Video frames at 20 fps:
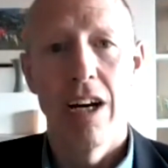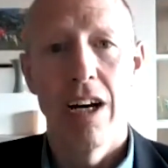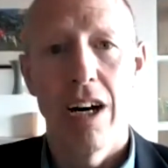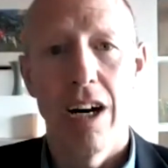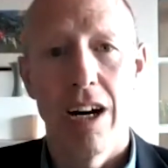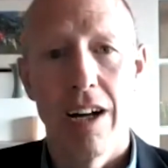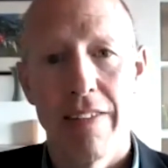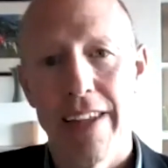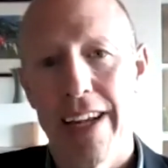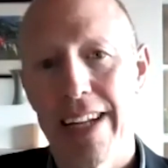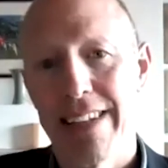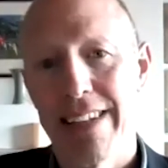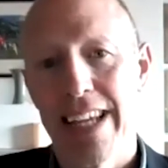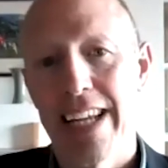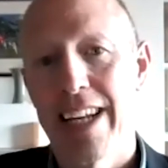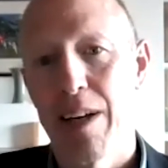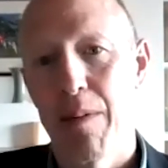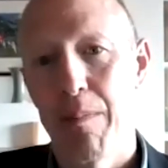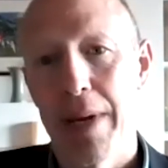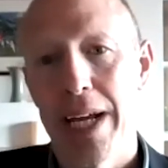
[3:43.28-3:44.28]
that
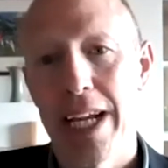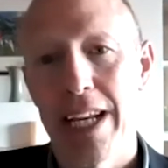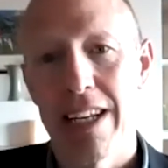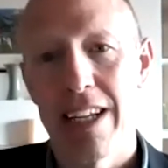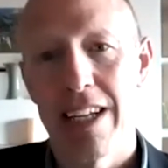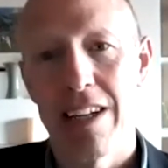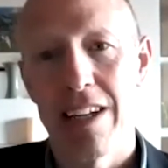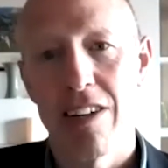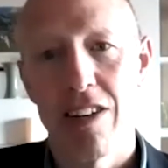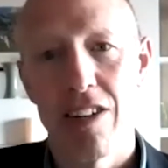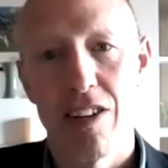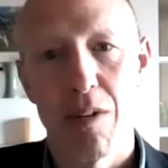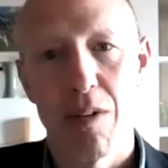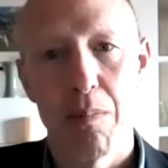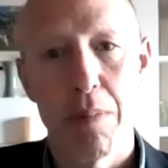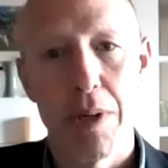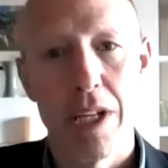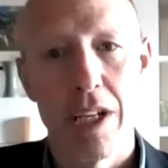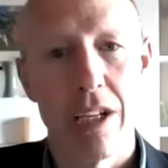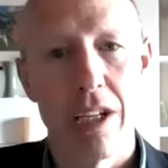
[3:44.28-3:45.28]
data may need to
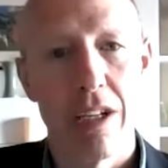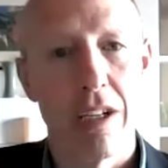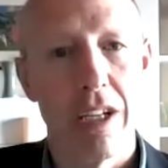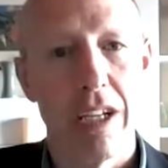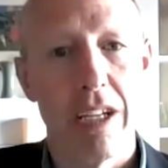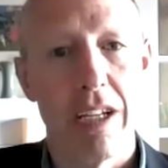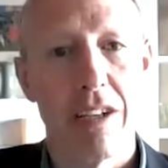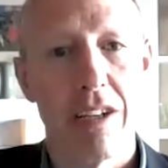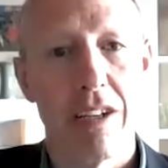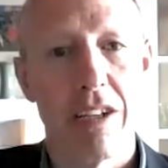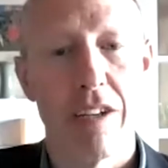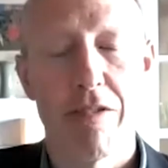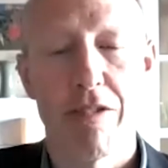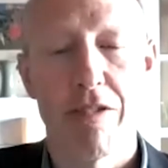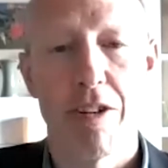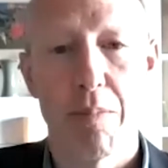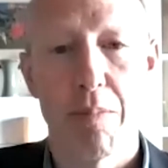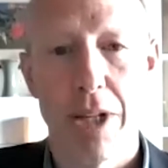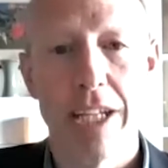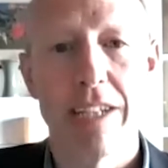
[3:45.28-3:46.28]
be in
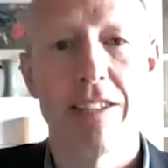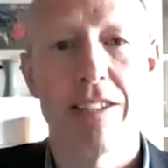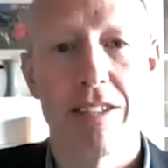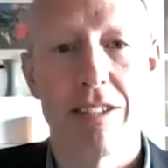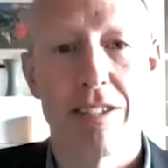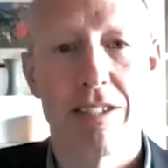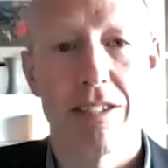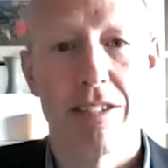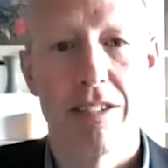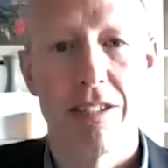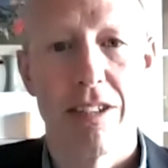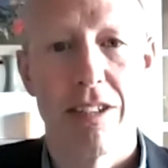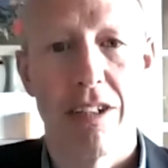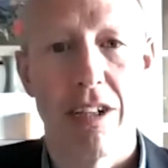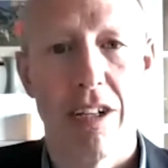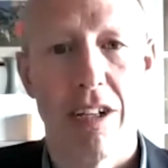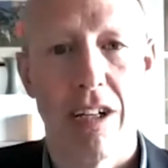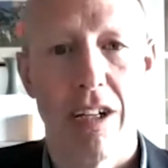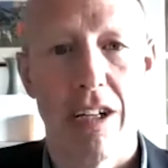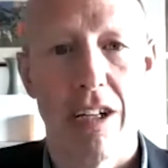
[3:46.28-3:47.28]
different places.
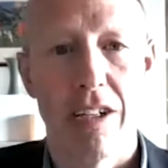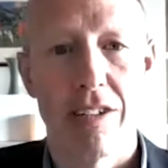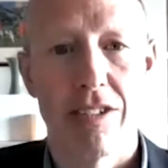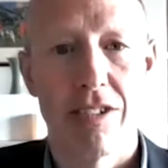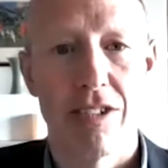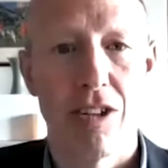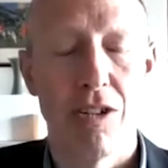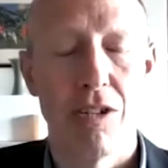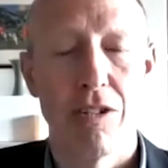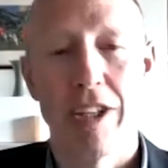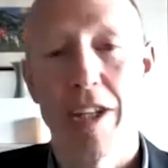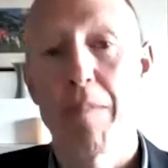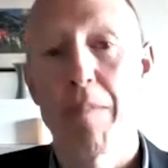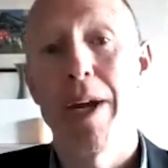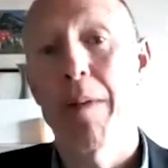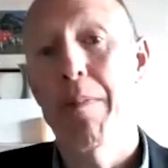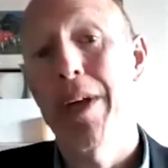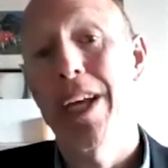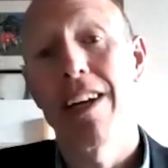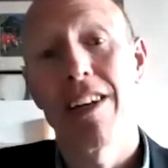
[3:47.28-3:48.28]
So they
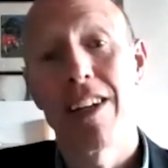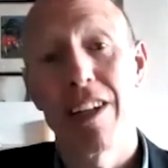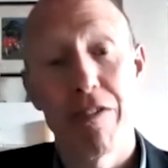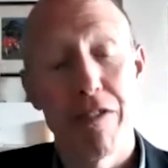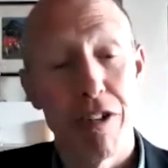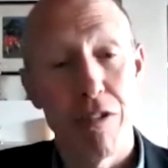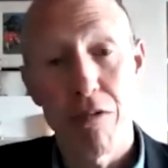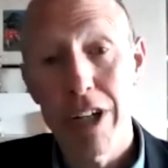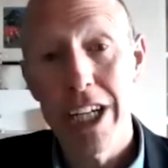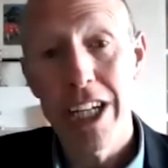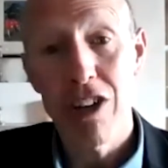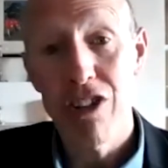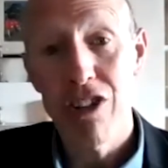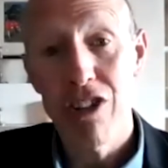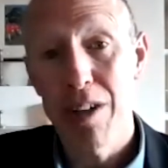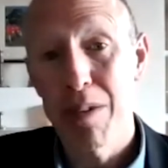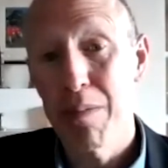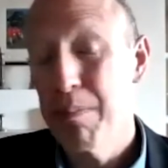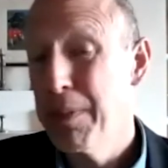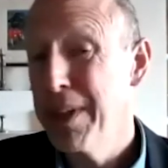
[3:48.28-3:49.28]
may be in a different
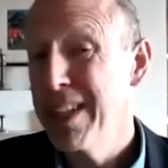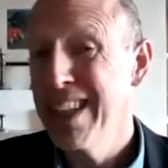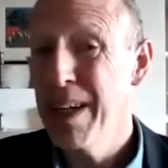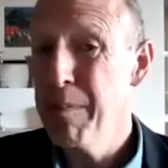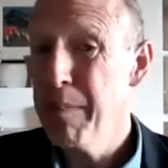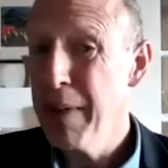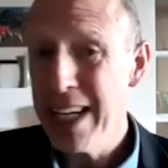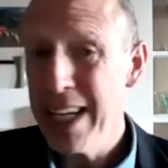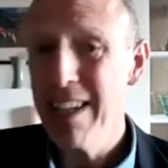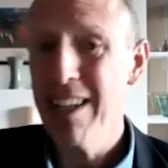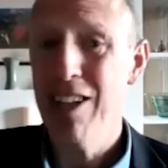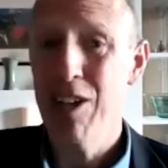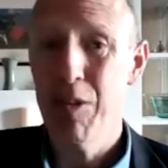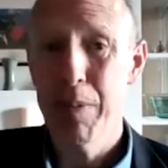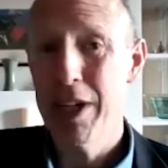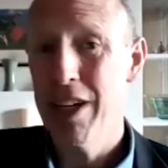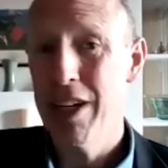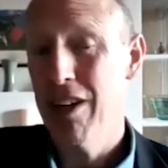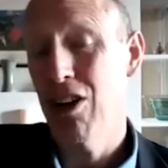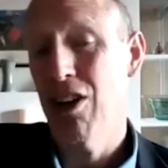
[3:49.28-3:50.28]
region, but they may need to
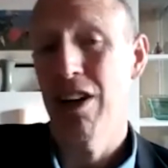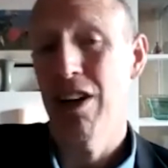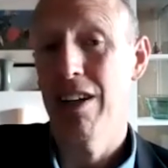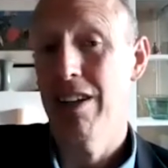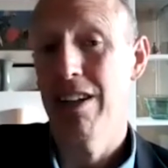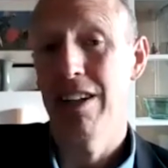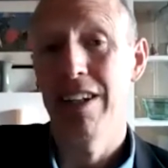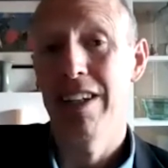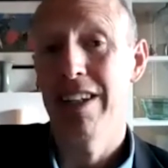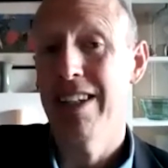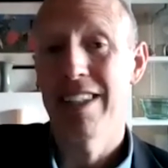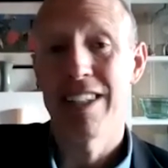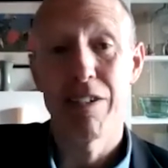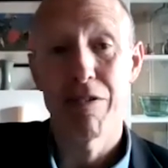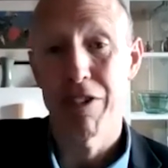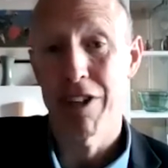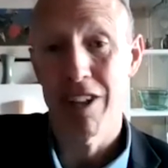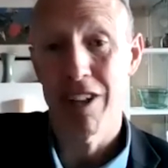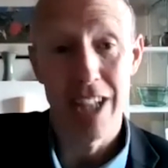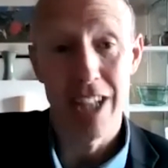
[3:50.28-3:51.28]
be in a
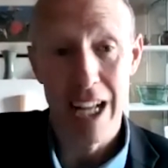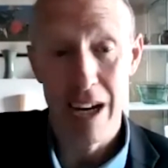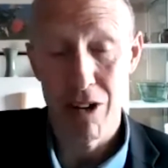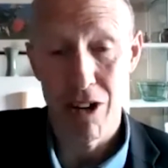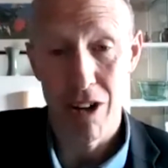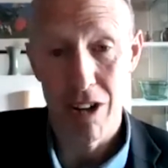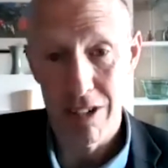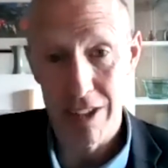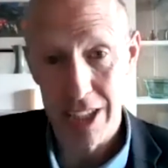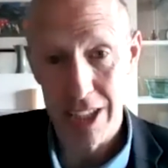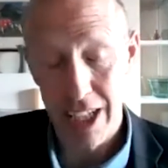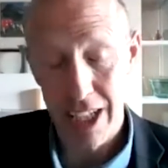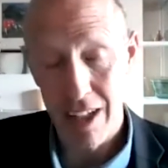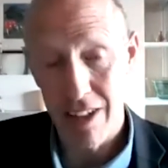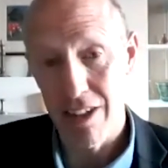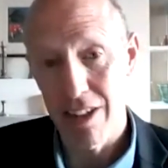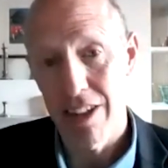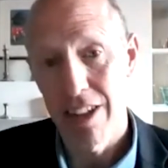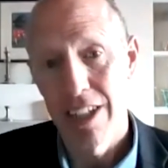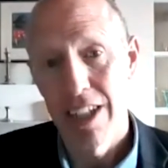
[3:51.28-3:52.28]
different cloud
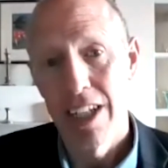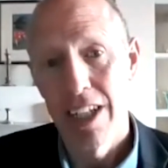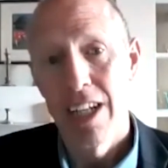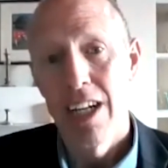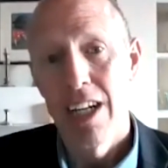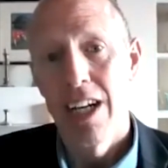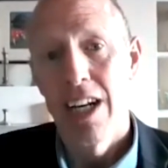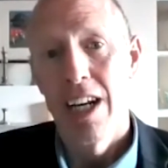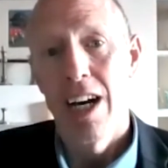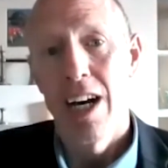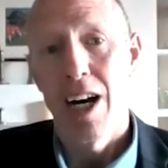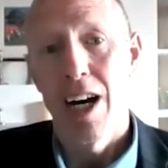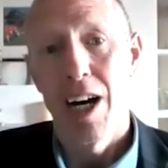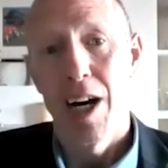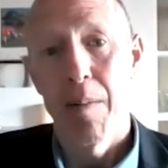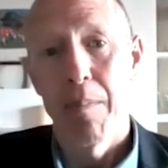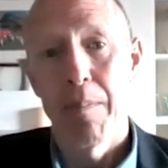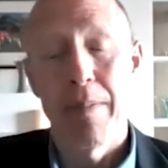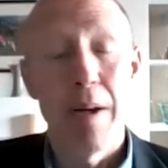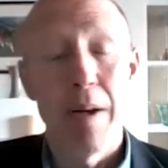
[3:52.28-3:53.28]
altogether.
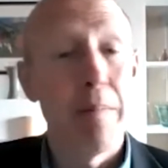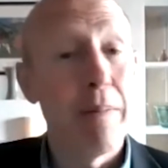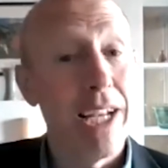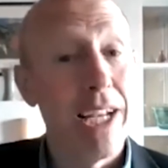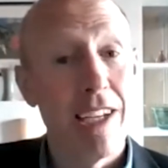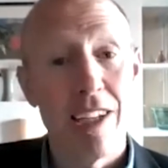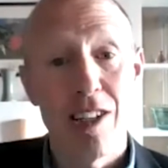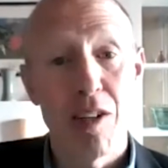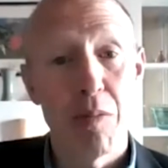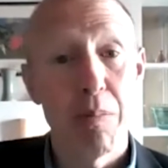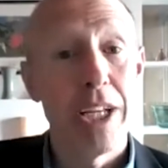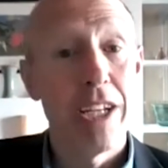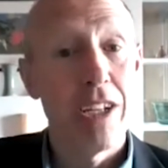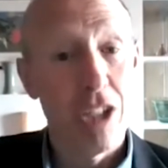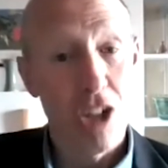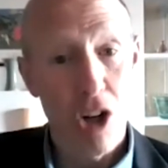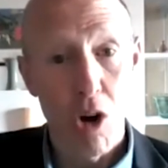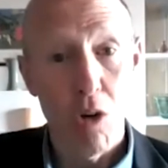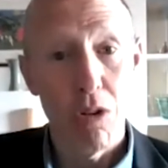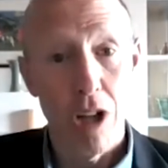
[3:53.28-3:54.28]
They may need to be in a
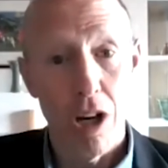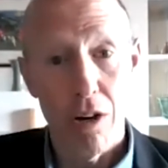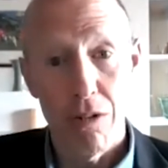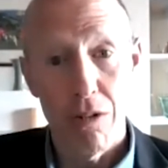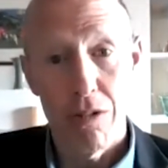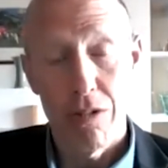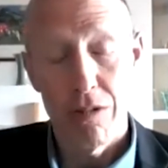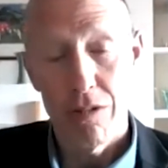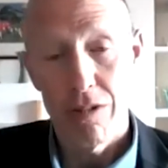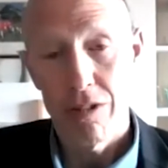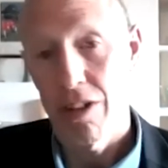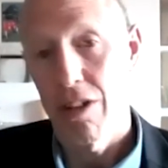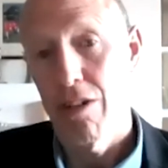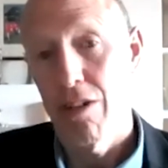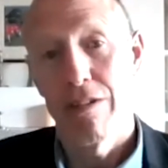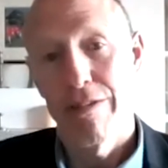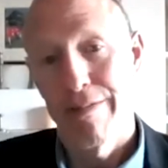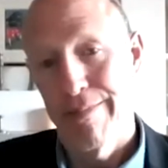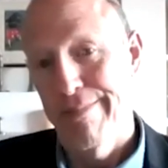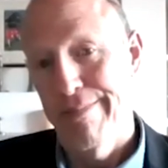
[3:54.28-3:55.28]
colo,
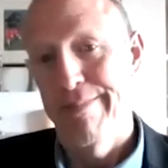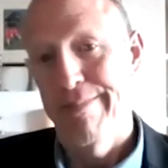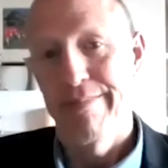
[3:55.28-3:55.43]
so